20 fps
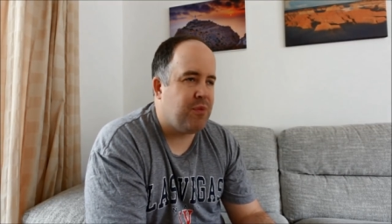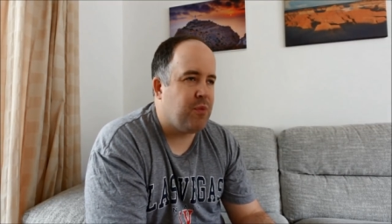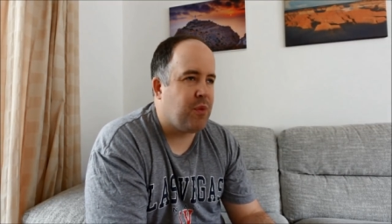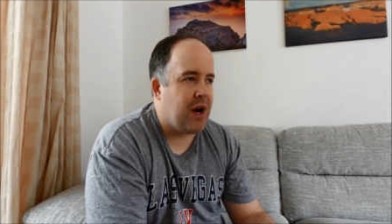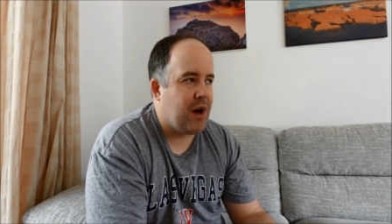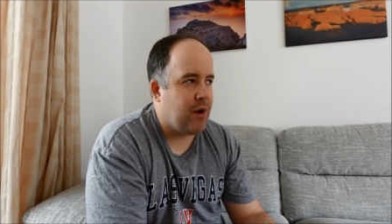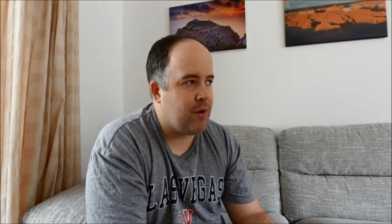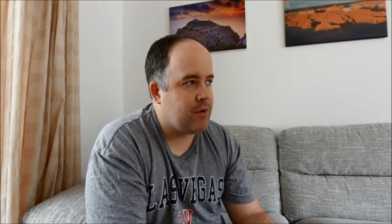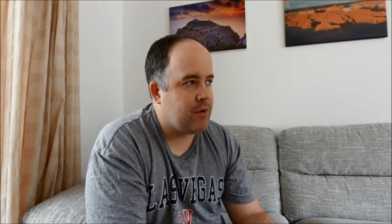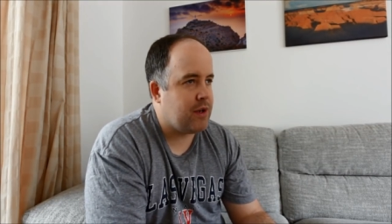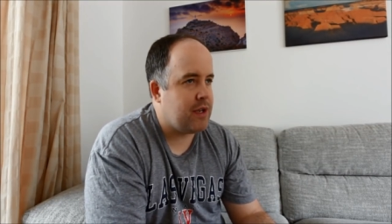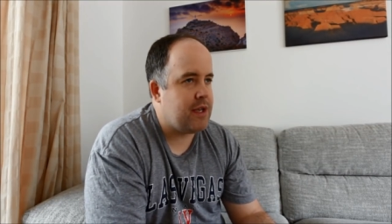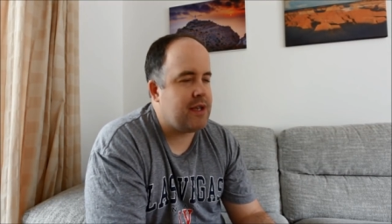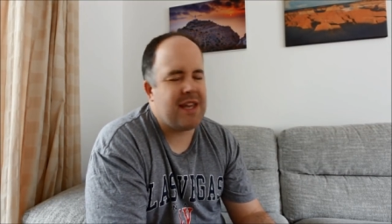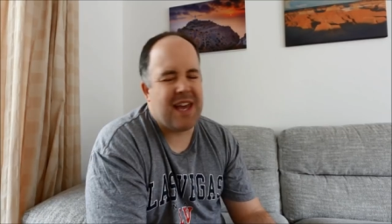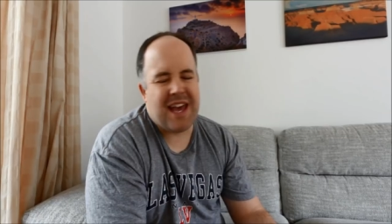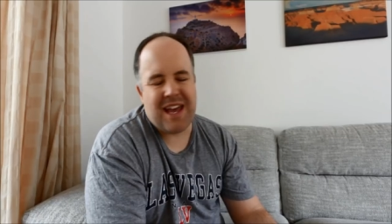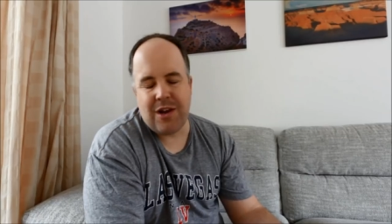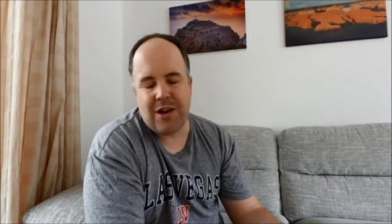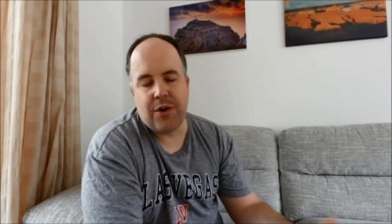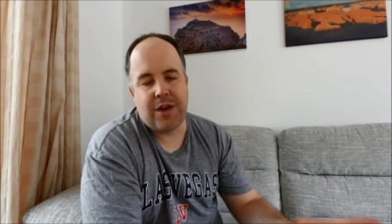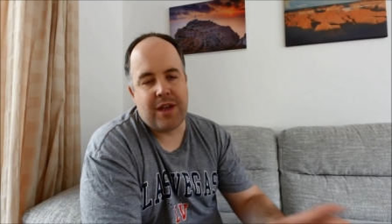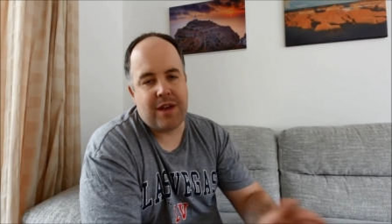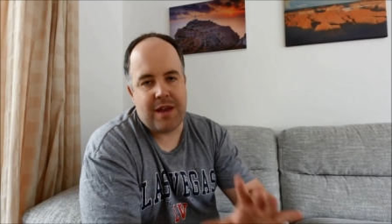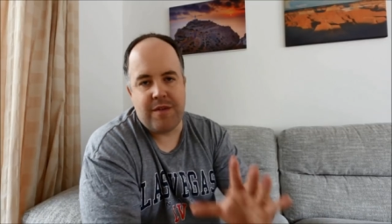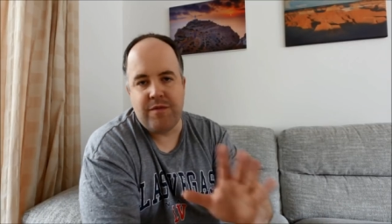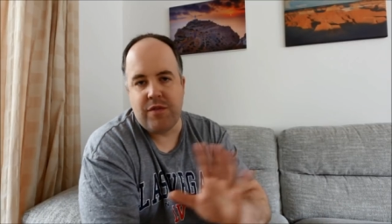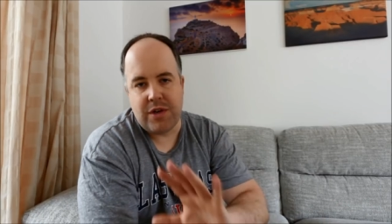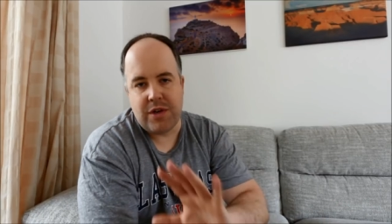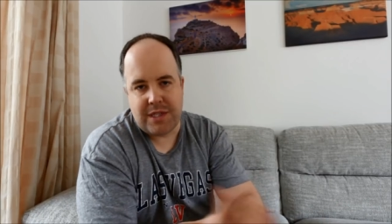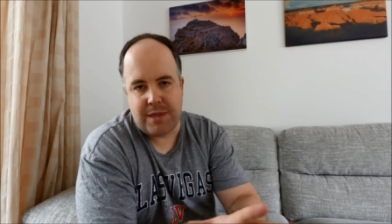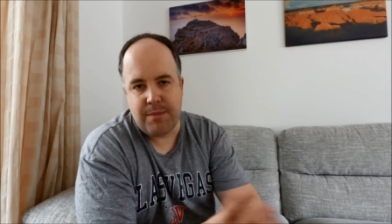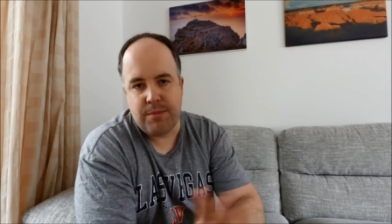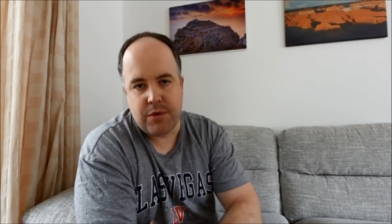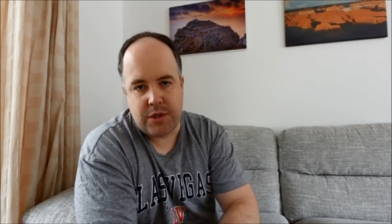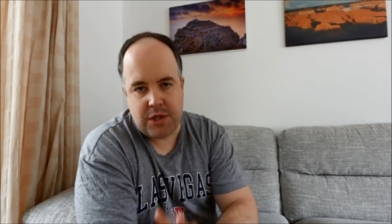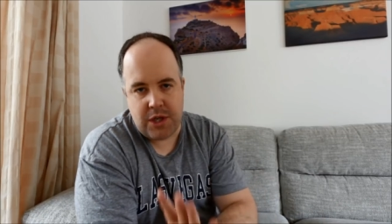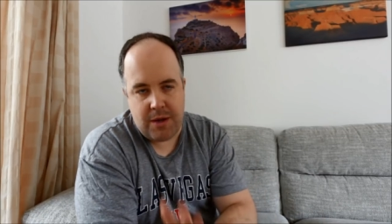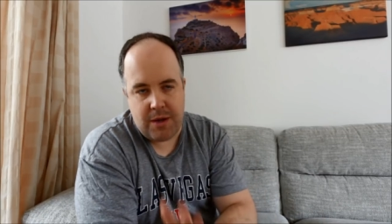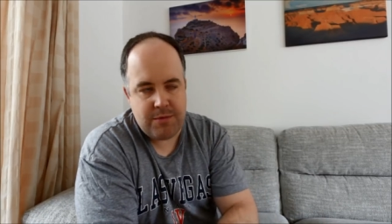In very
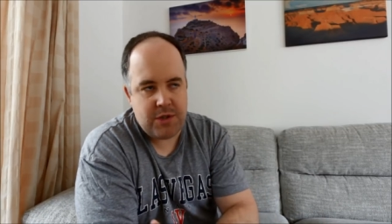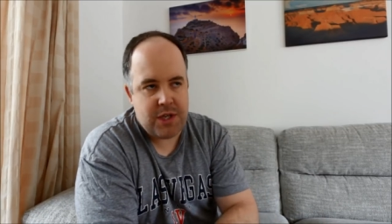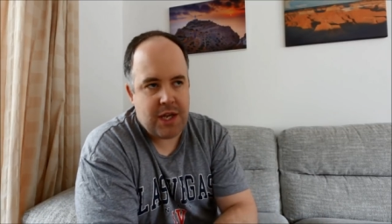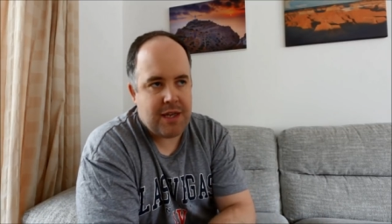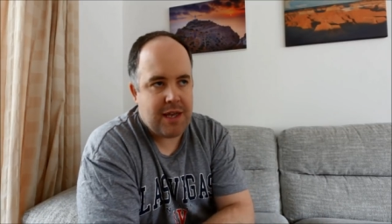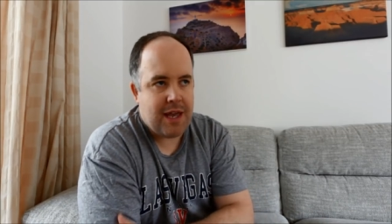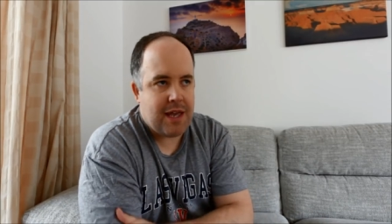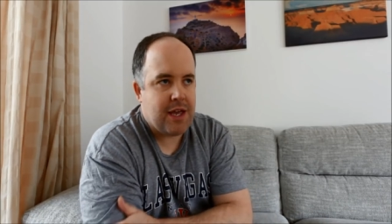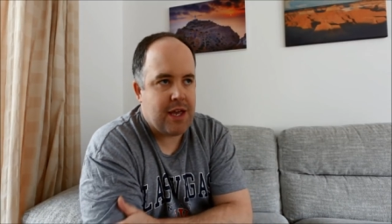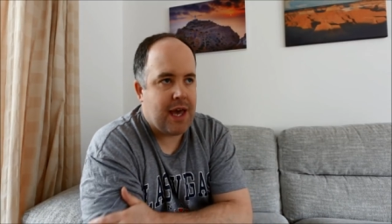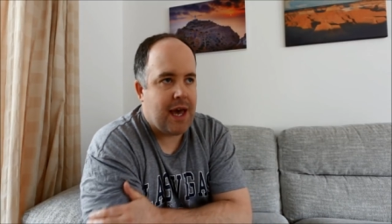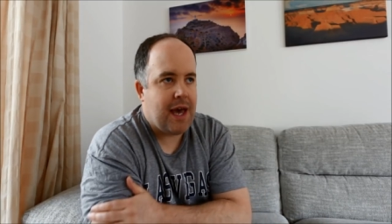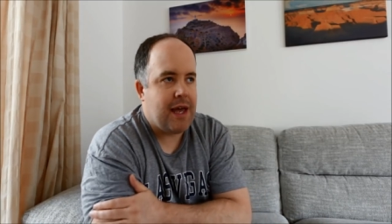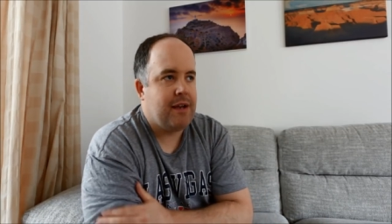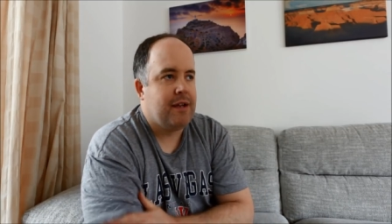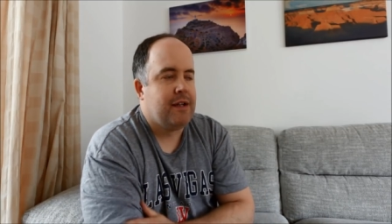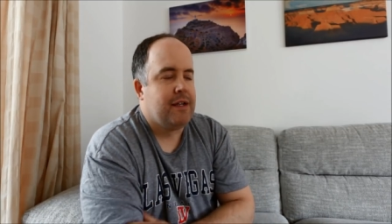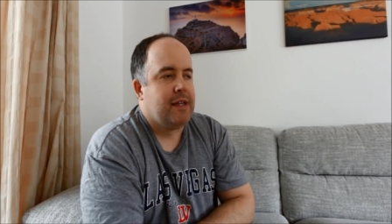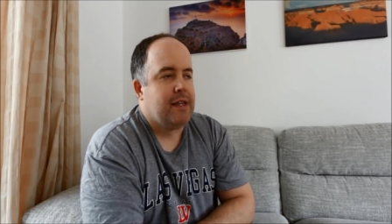simple terms, yeah you can.